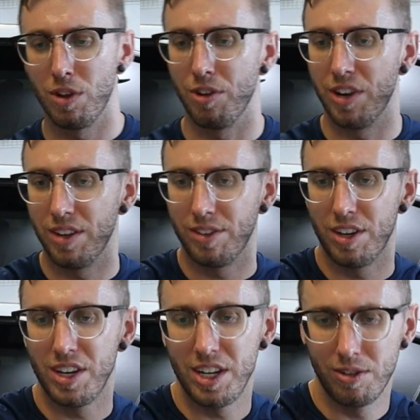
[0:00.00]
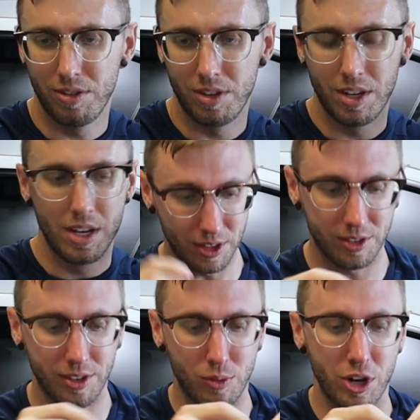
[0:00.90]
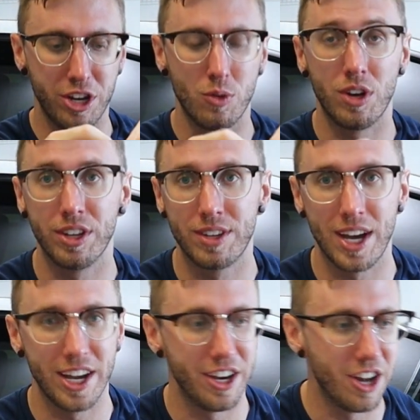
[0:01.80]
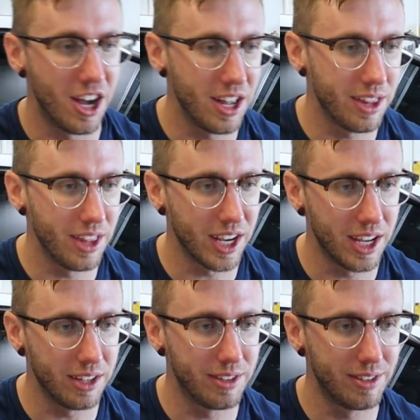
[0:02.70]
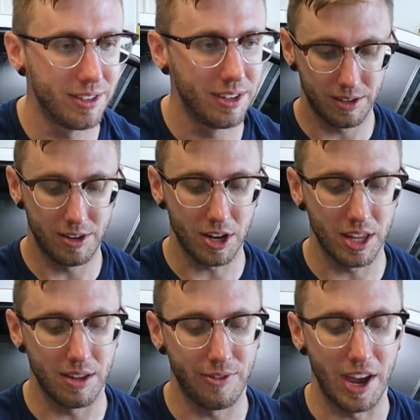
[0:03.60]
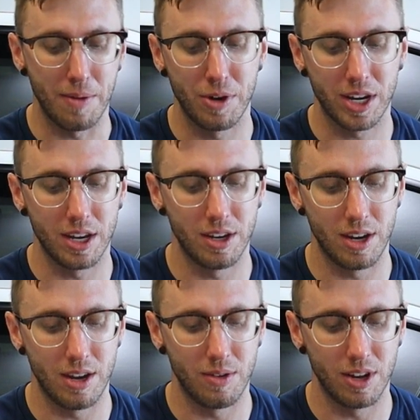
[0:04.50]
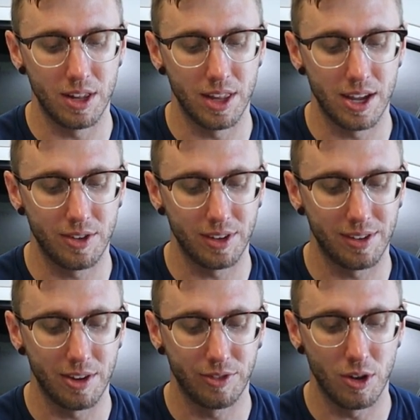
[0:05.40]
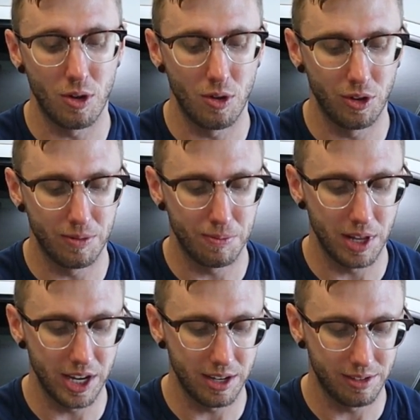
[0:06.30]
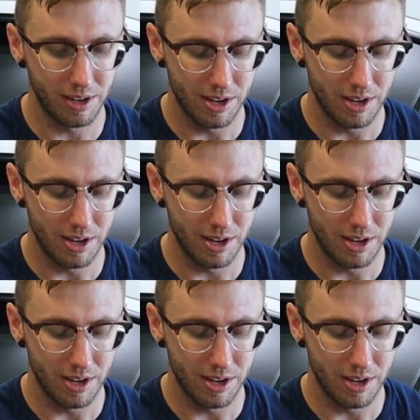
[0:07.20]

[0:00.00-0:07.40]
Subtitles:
where there isn't a needle, this is where you want to tie a knot that gets stuck in the fabric and allows itself to hold in place.